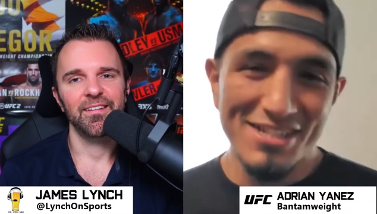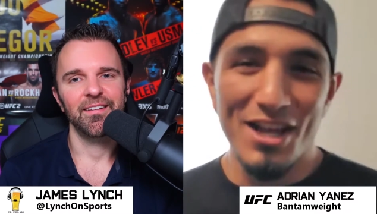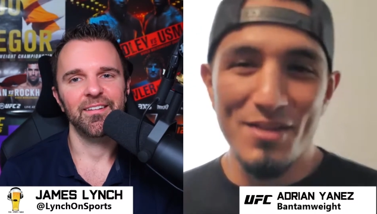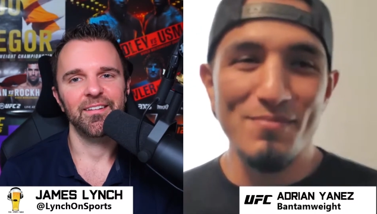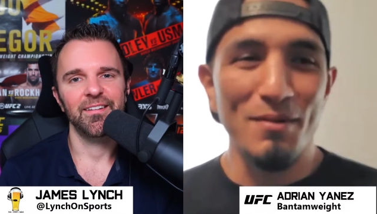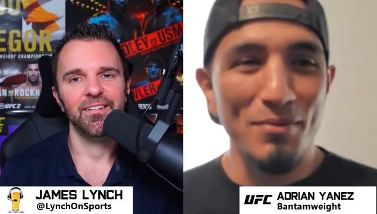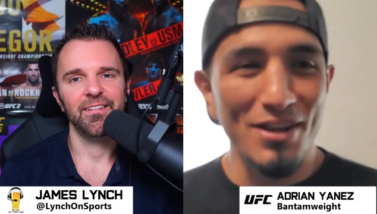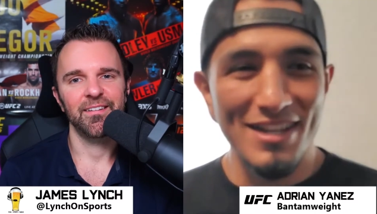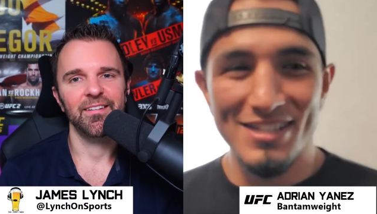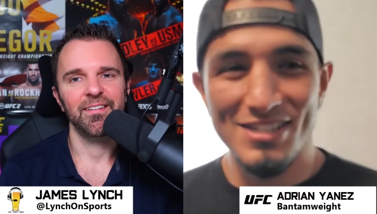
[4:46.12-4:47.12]
Speaker 1: time I'm probably
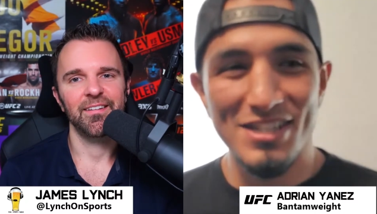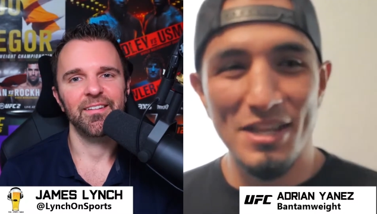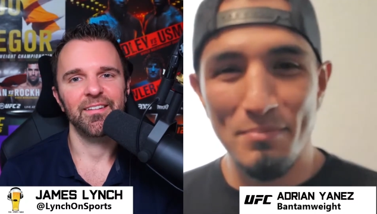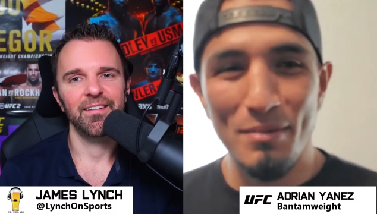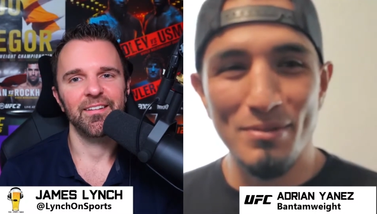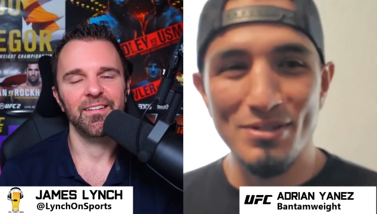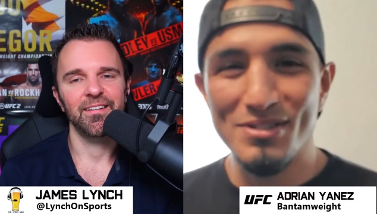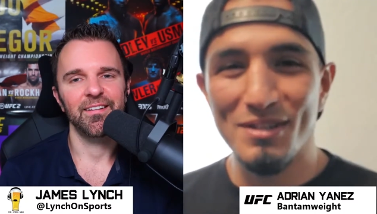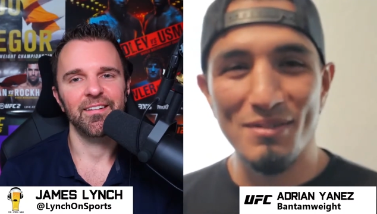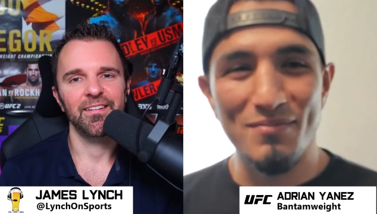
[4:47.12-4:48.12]
gonna just step up and do
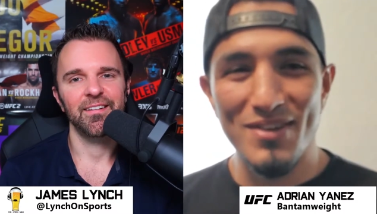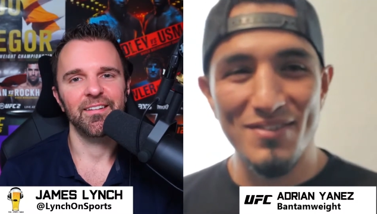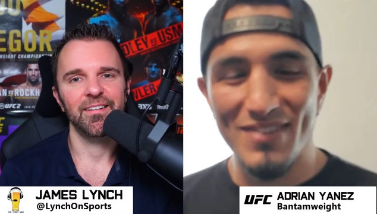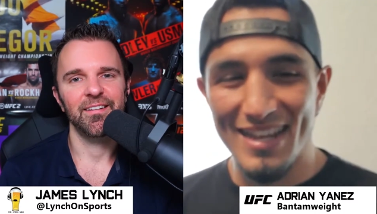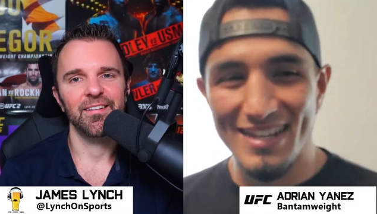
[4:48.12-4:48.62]
something better, man.